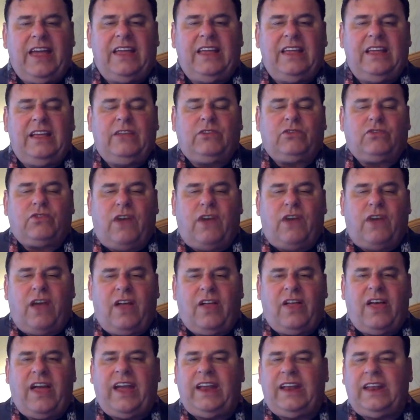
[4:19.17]

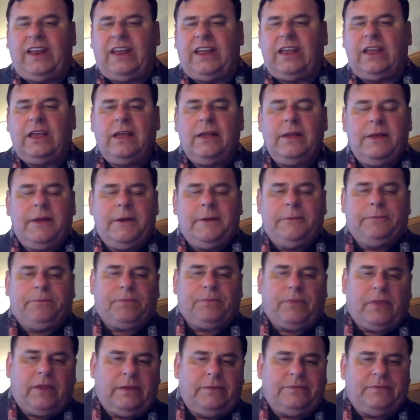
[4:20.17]
Israel hating
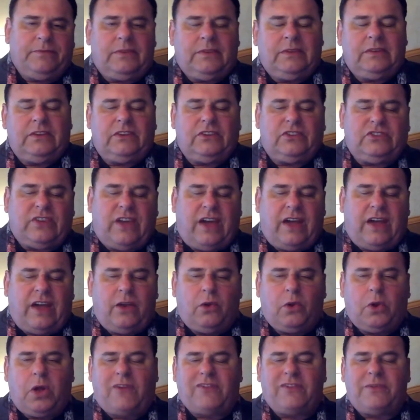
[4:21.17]

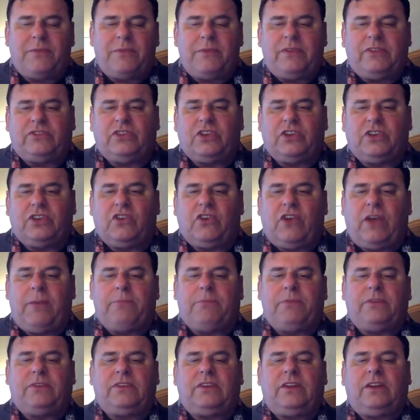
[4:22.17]
shadow governments in
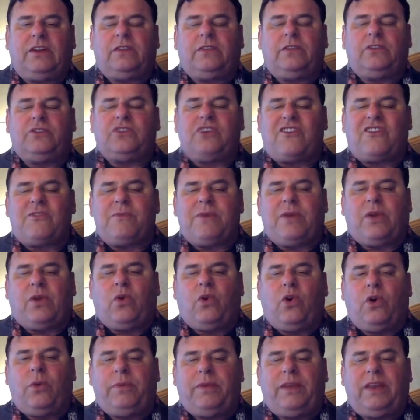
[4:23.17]
Great Britain under Jeremy
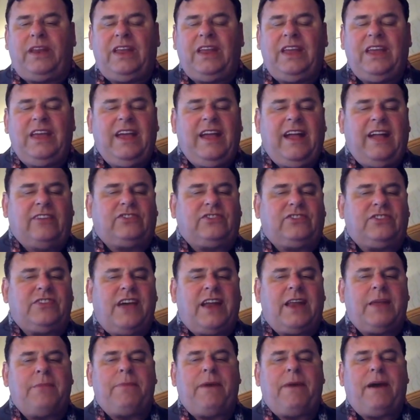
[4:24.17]
Corbyn. It's
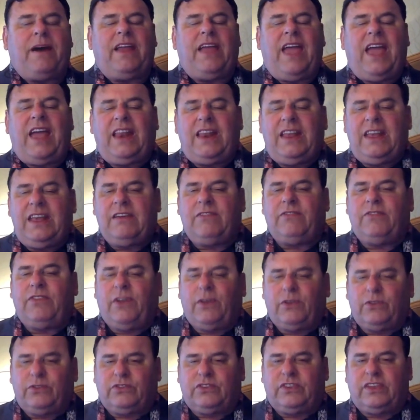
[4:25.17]
not about any of
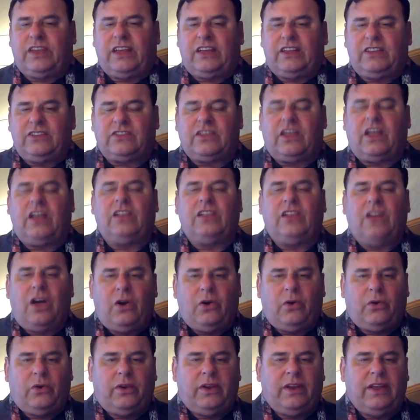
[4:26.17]
those things
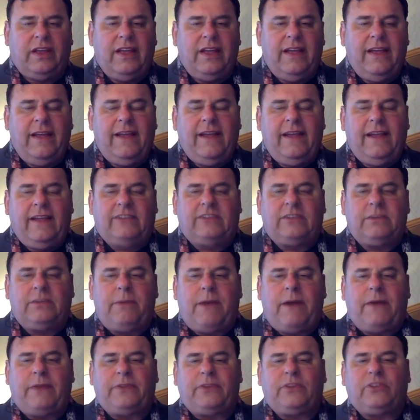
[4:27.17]
alone. It's
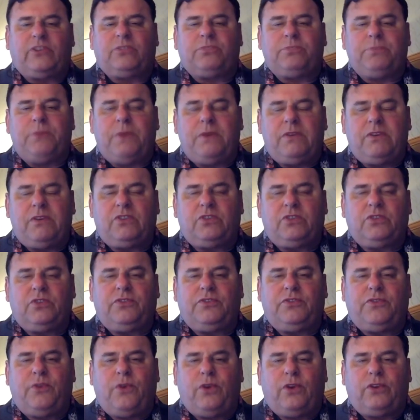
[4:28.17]
about the spiritual
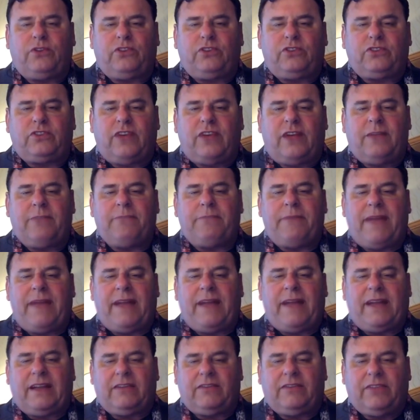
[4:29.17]
forces on
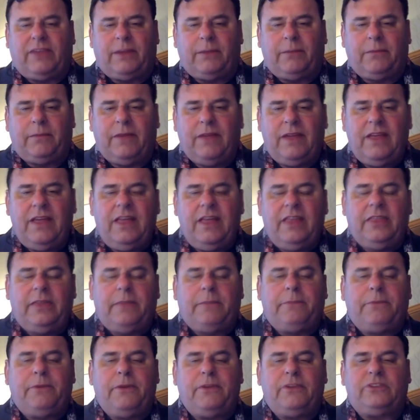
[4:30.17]
back of them, the
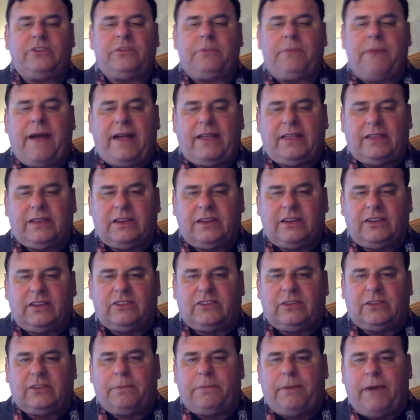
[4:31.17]

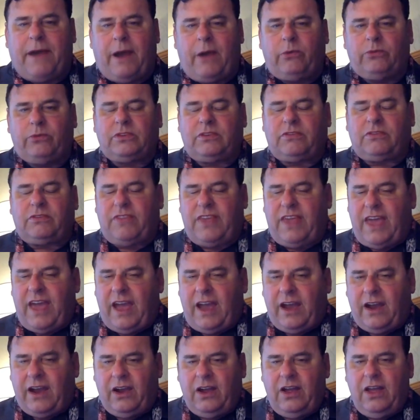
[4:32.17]
principalities, the powers of the
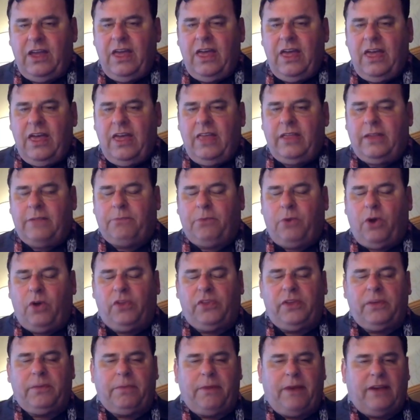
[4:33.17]
air that
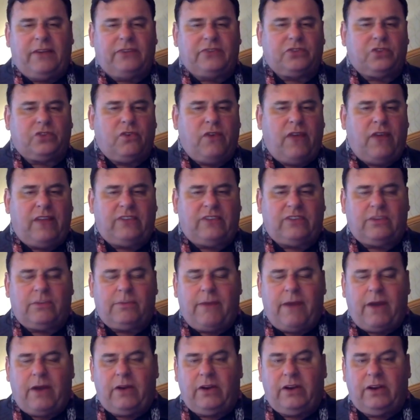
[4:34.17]
Paul the Apostle writes
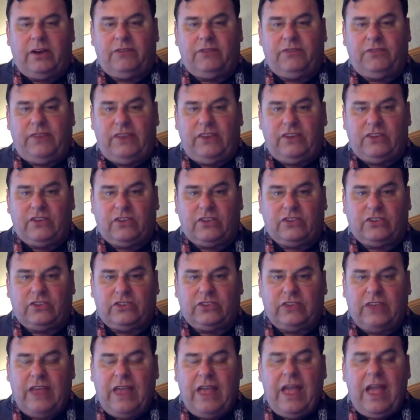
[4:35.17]
about in
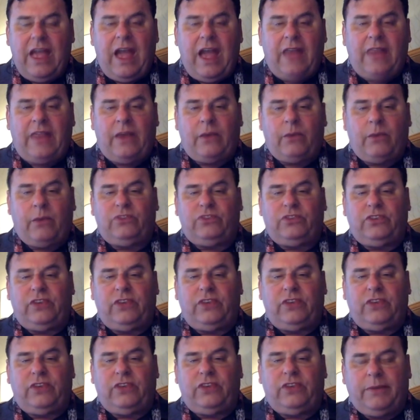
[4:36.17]
Ephesians, and that we
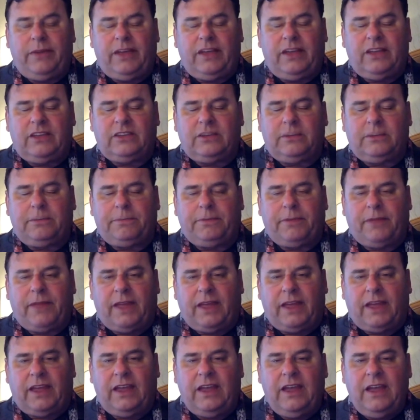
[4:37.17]
see coming into
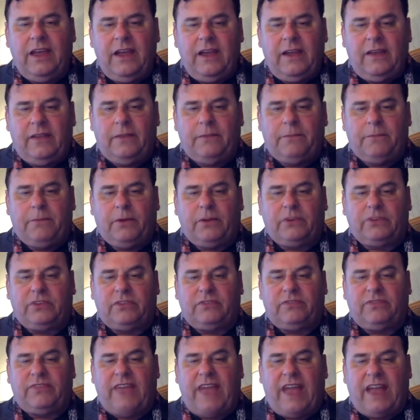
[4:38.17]
play in the
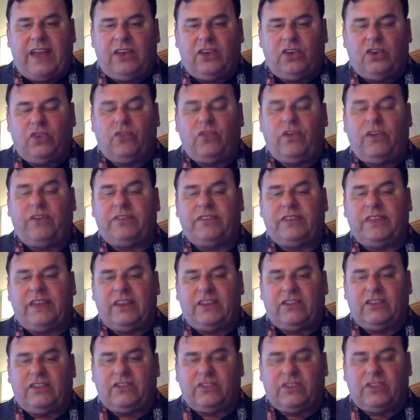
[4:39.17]
books of Daniel,
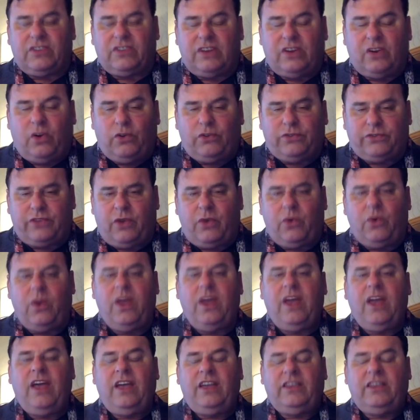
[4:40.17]
Revelation, and
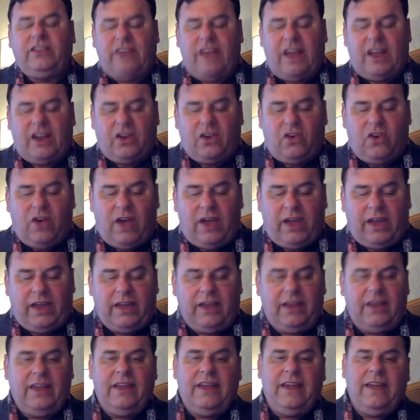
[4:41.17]
also
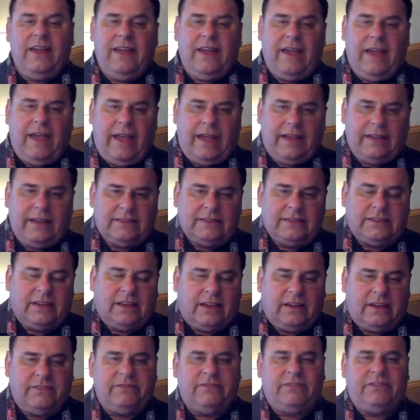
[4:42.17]
Zechariah and
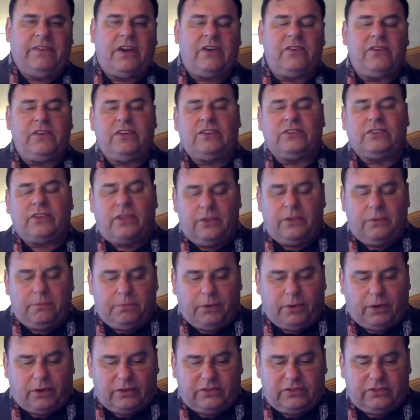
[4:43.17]
various other
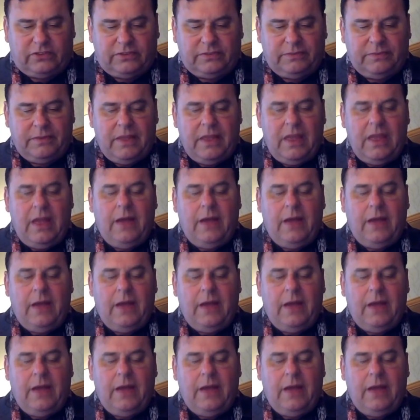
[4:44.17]
books.